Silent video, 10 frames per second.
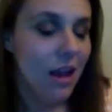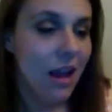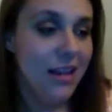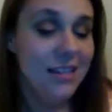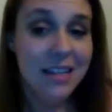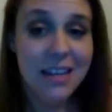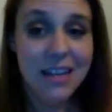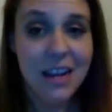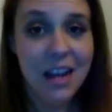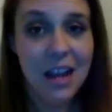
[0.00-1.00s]
I
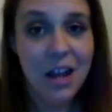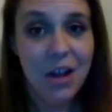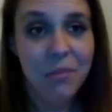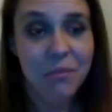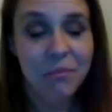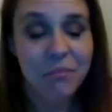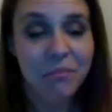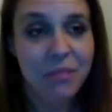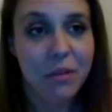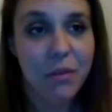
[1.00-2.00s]
did,
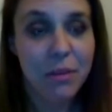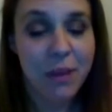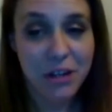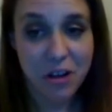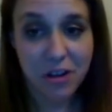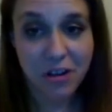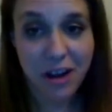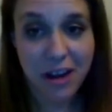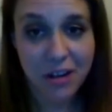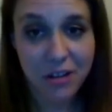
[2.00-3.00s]
with my daughter
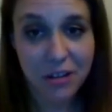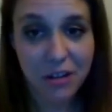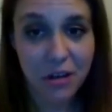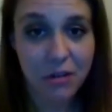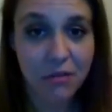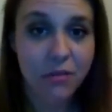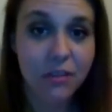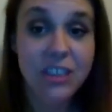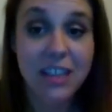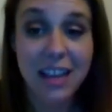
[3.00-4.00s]
8 years ago,
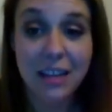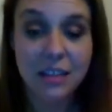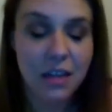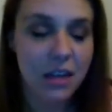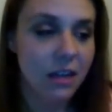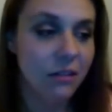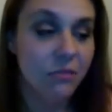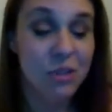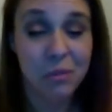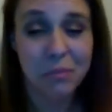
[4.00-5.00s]
she's 8,
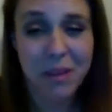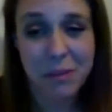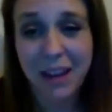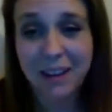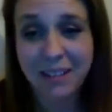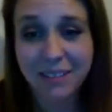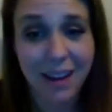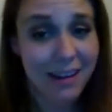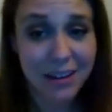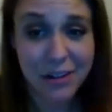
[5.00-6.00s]
so maybe
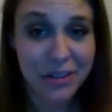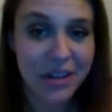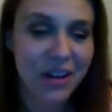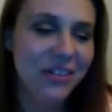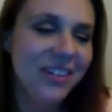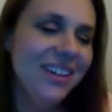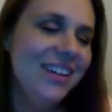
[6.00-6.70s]
9 years ago,